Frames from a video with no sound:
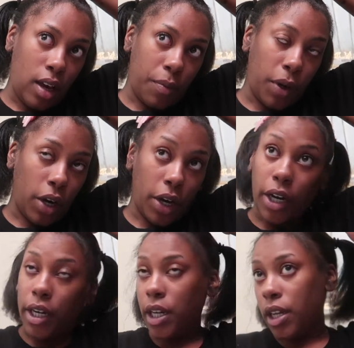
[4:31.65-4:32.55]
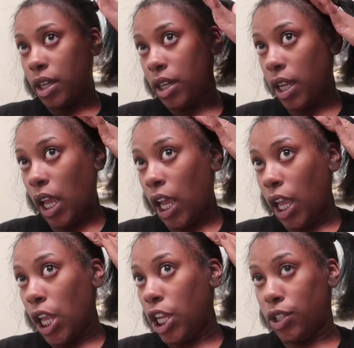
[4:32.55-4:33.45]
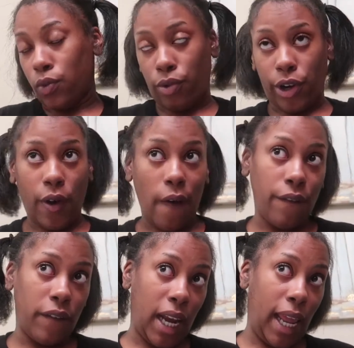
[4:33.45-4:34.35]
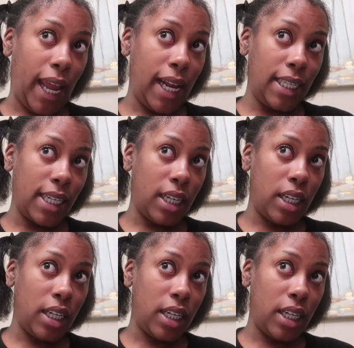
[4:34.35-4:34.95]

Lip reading: part is real flat.